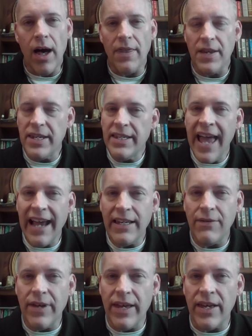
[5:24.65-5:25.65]
the
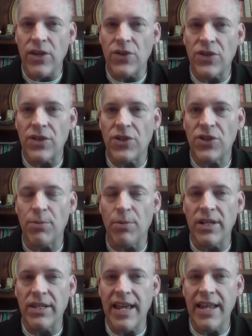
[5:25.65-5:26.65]
detective is
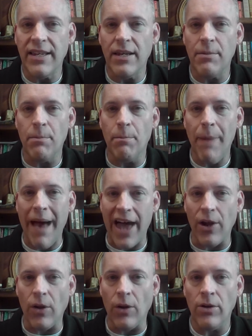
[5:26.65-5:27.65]
Superintendent
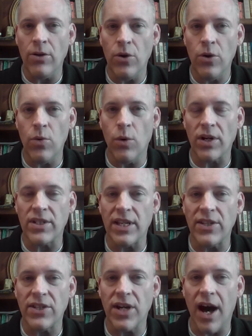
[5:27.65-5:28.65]
Battle, who works
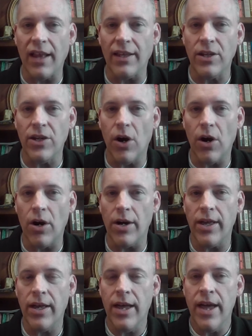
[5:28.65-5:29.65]
at Scotland
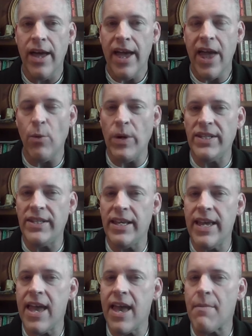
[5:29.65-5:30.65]
Yard. And we
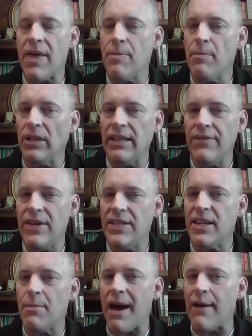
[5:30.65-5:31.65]
see him, I believe he's
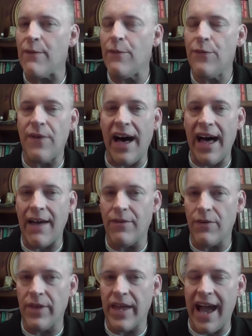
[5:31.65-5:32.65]
in about 5
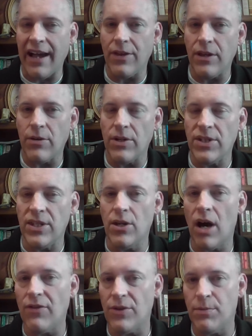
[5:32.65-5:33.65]
of the Agatha Christie
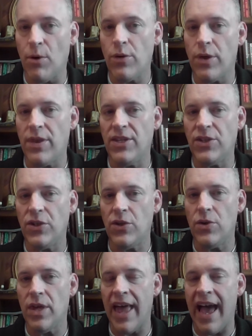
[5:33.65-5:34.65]
novels, both of these
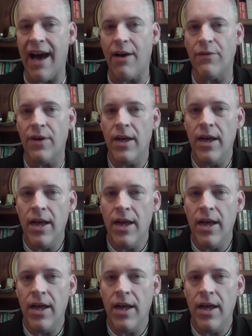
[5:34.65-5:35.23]
two that have